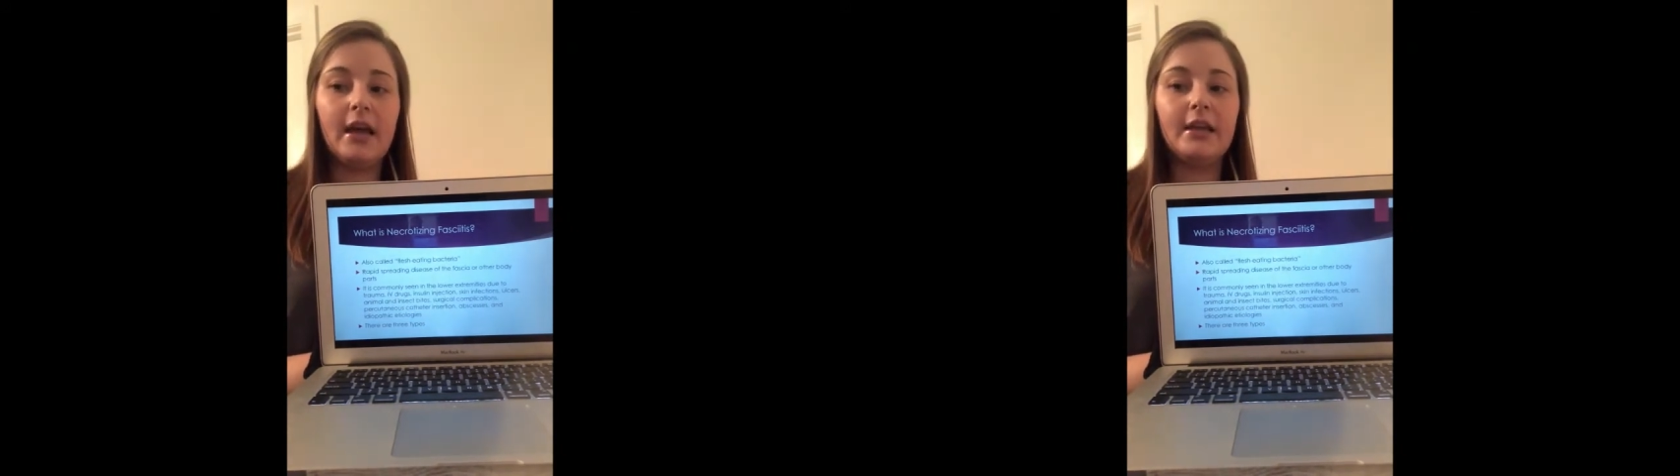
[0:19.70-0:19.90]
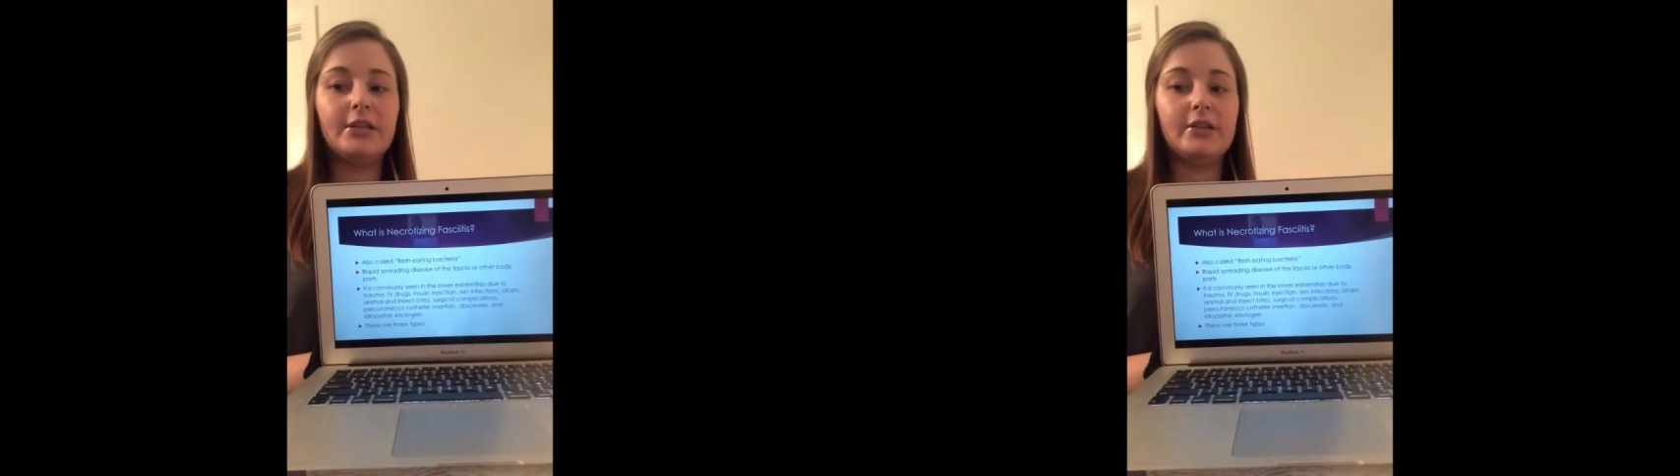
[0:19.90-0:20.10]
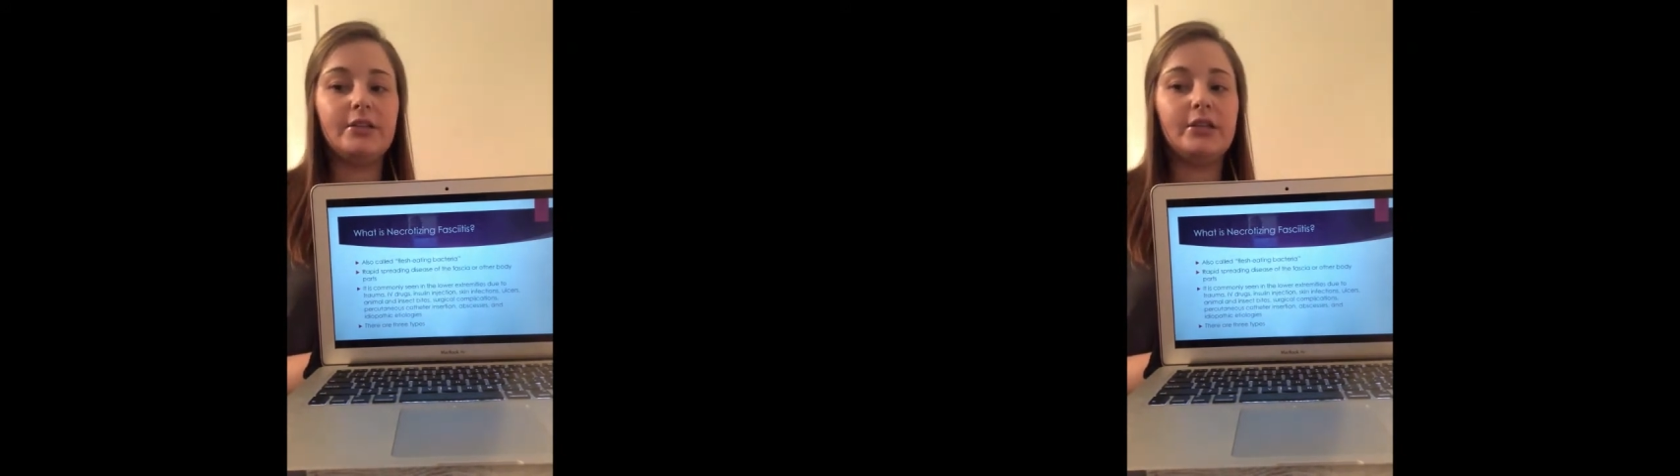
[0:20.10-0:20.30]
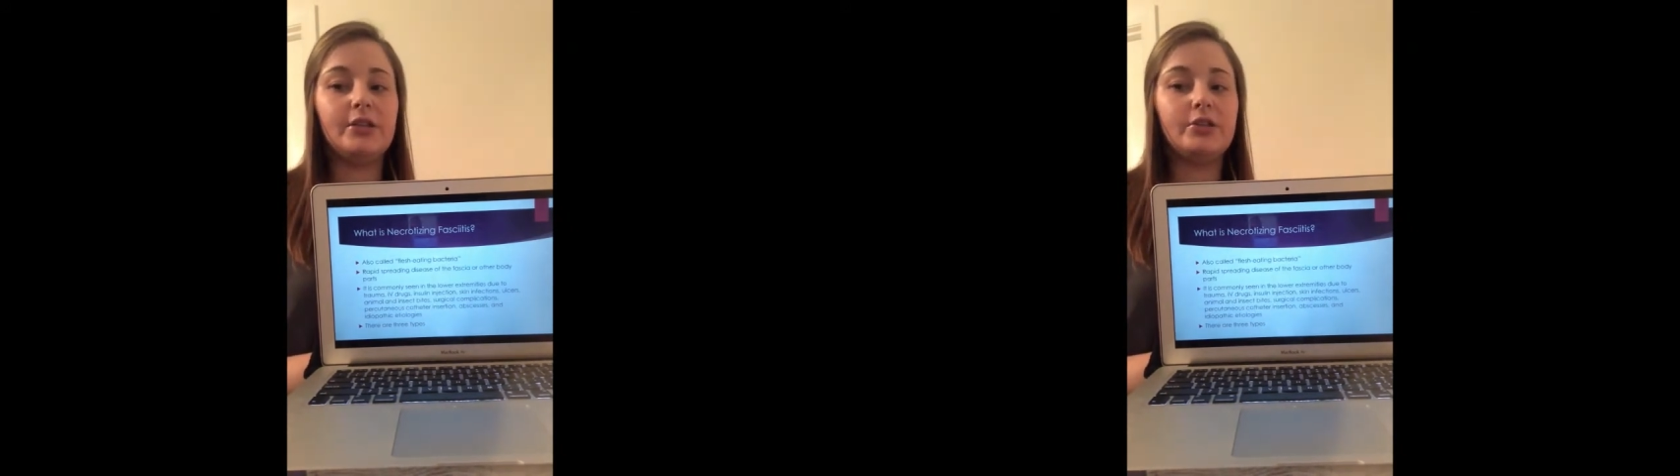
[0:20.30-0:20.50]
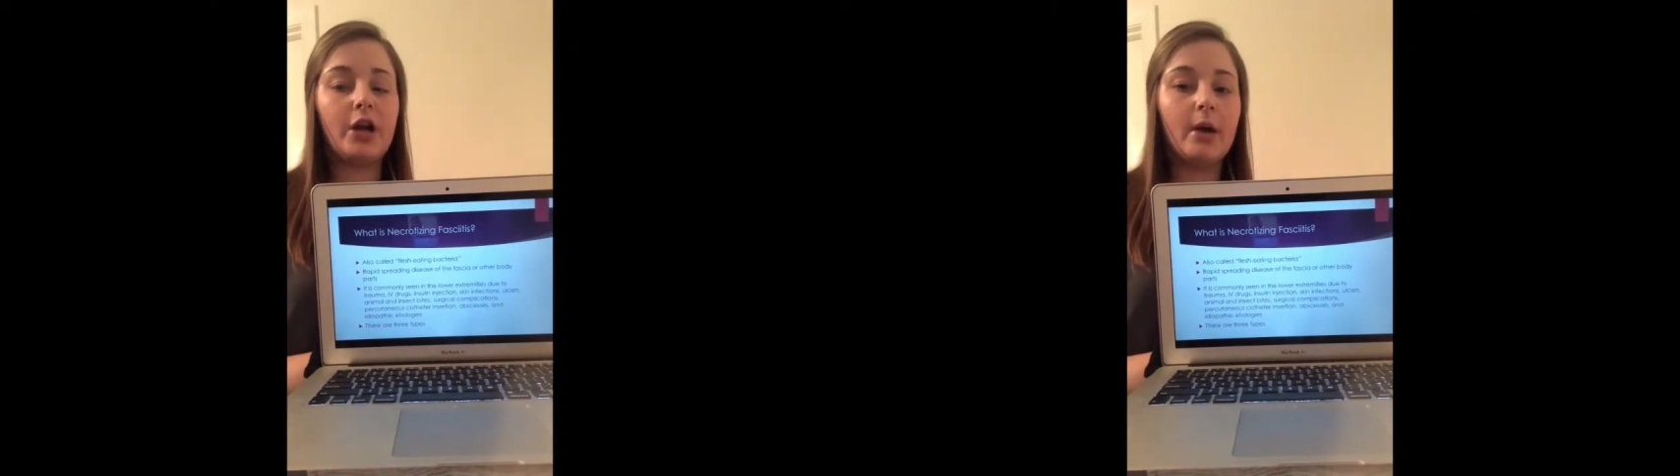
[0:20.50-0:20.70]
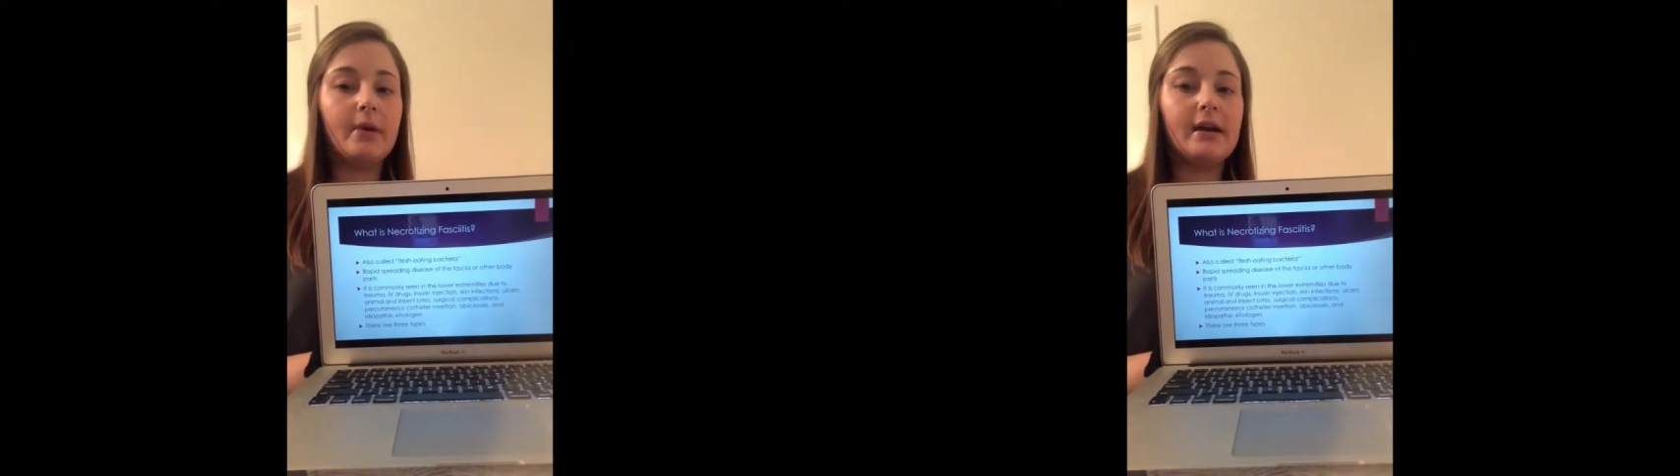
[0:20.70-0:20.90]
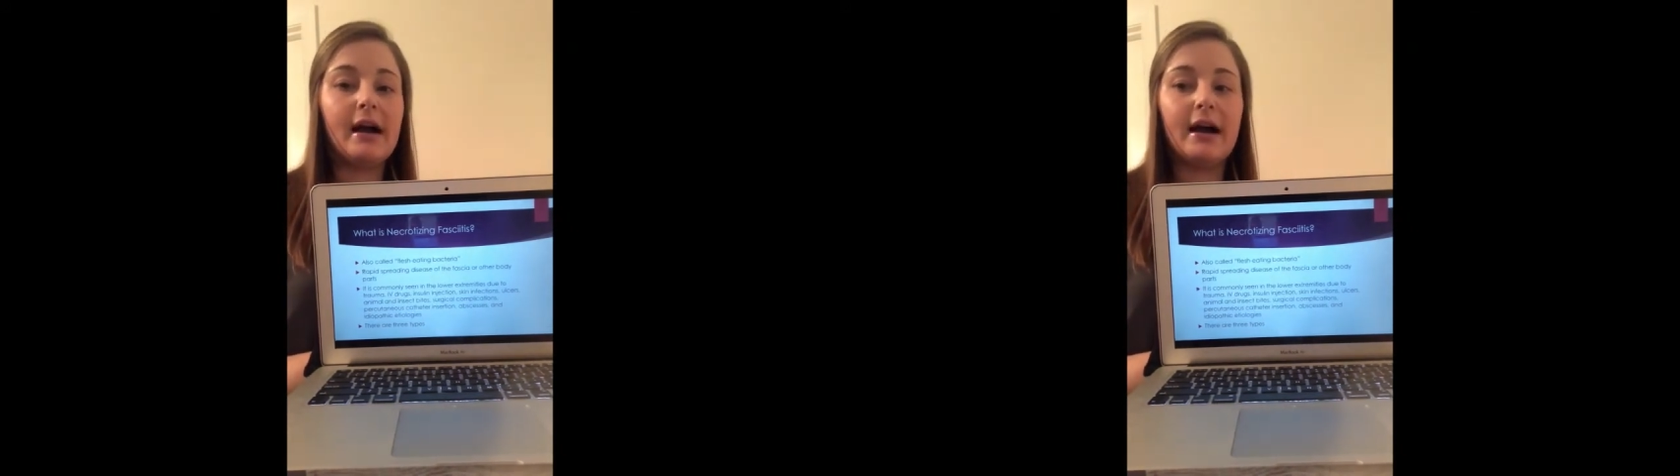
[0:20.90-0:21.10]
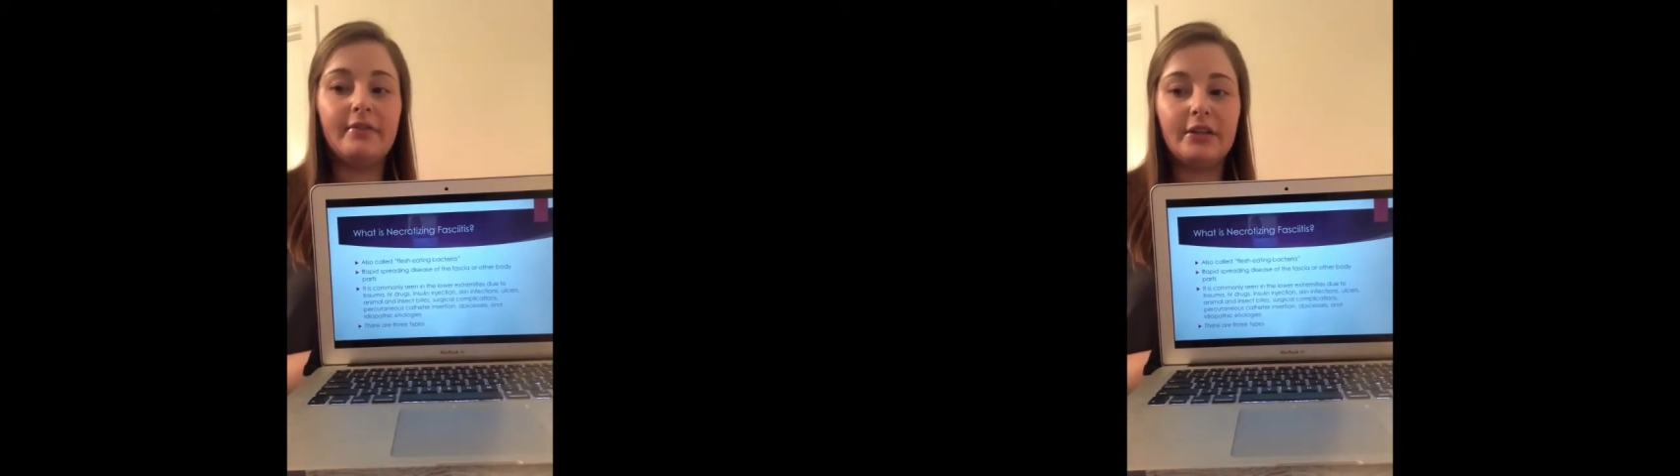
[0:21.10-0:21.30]
due to trauma,
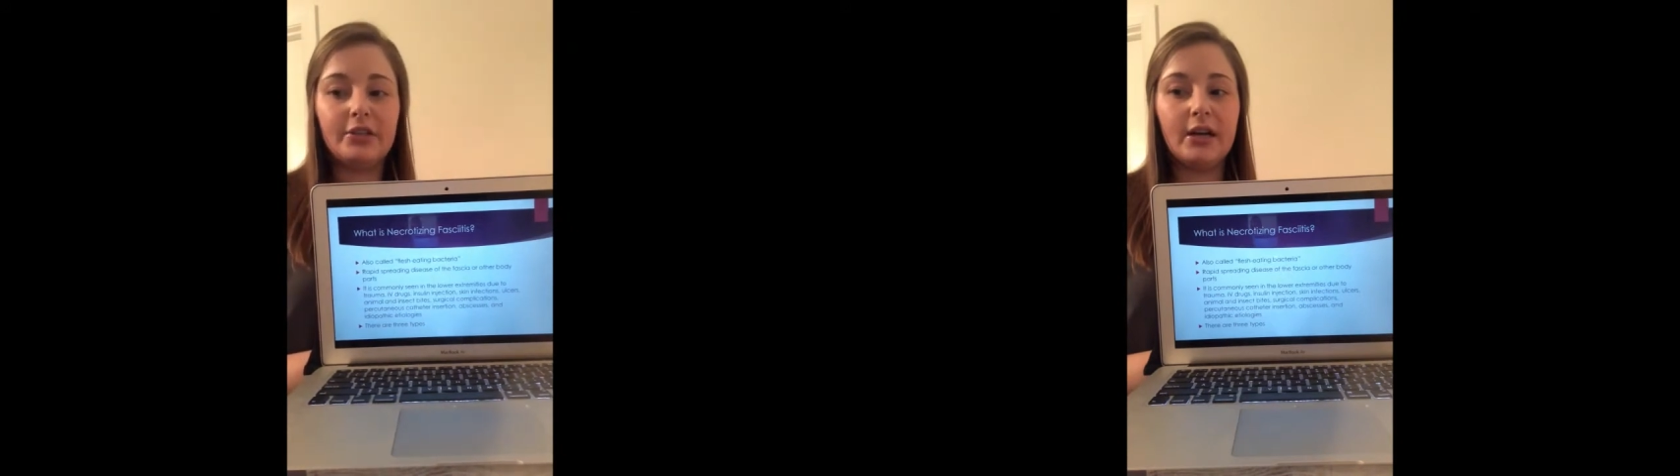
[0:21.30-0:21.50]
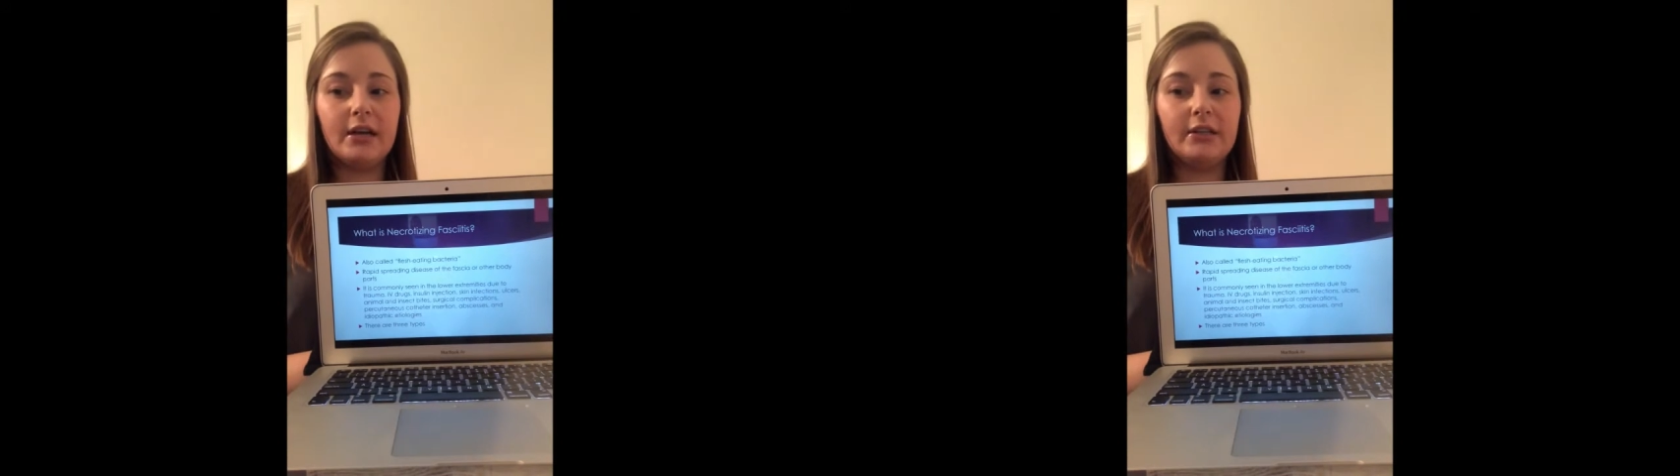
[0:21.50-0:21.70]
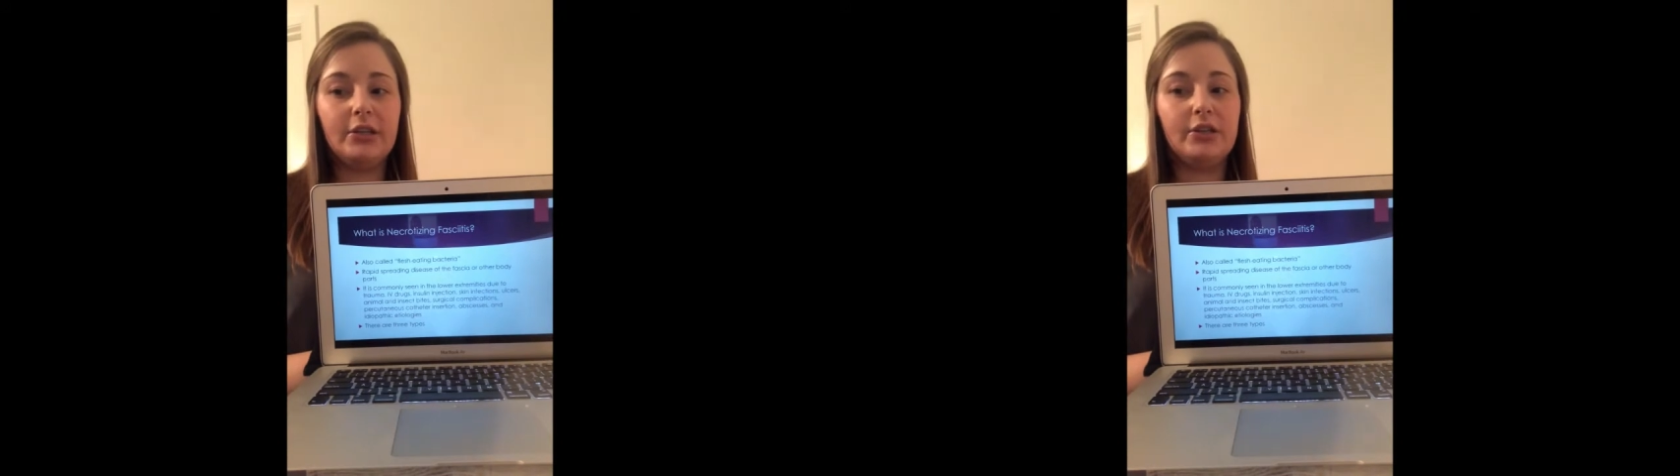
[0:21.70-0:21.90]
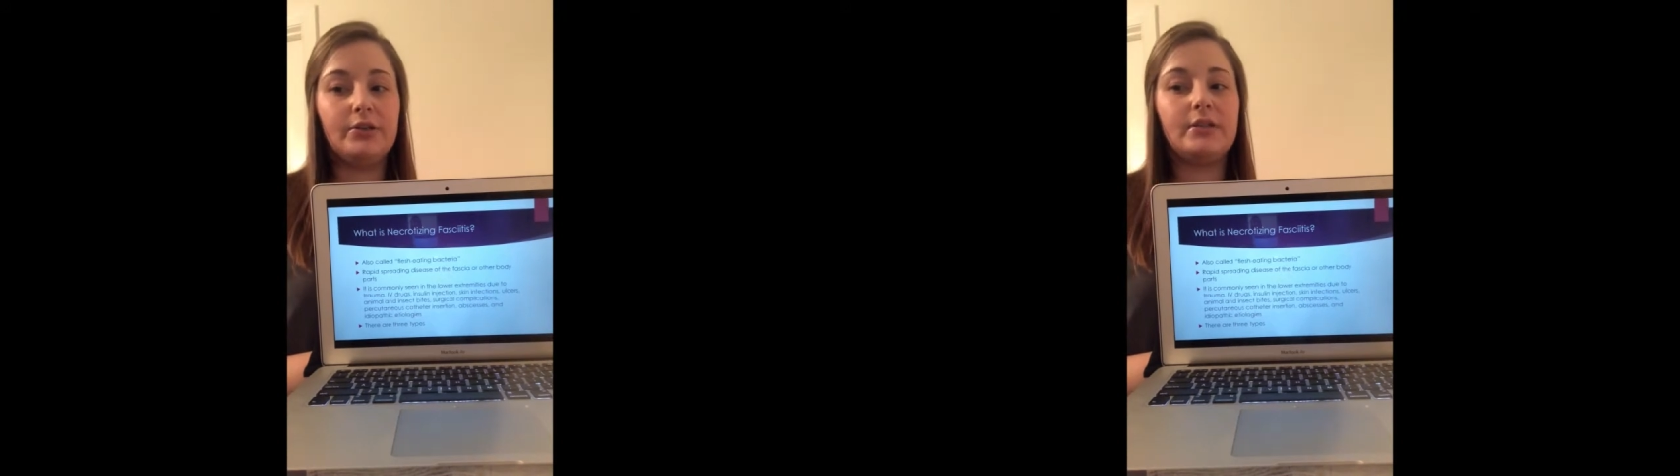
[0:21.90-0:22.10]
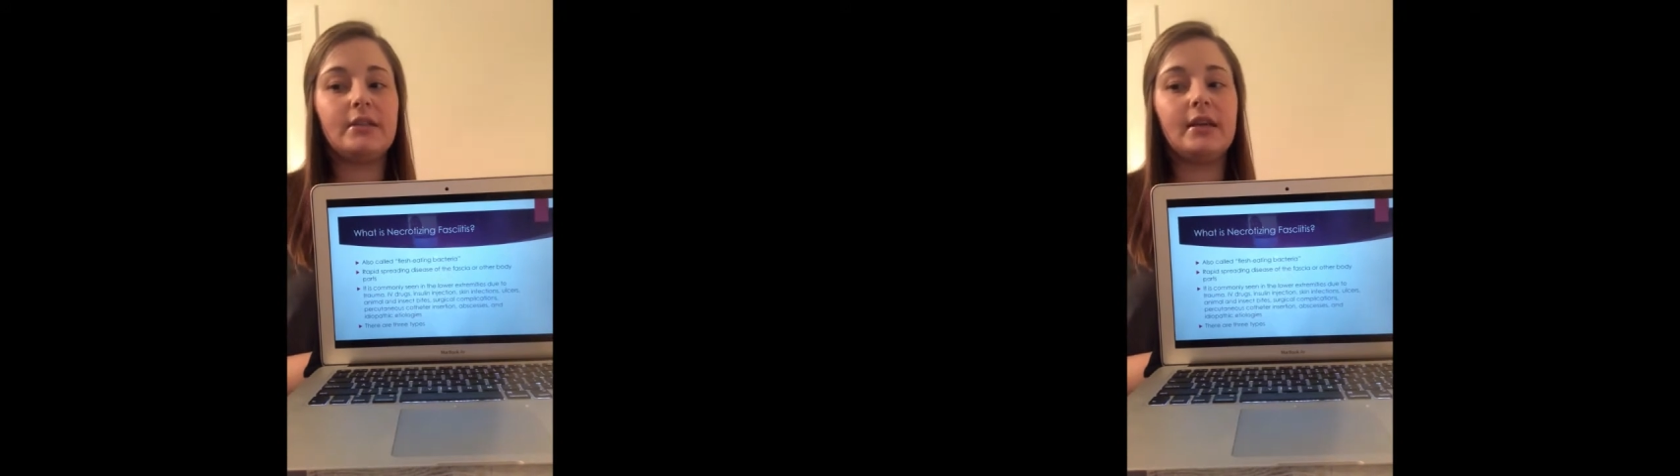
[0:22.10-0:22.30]
IV drug use,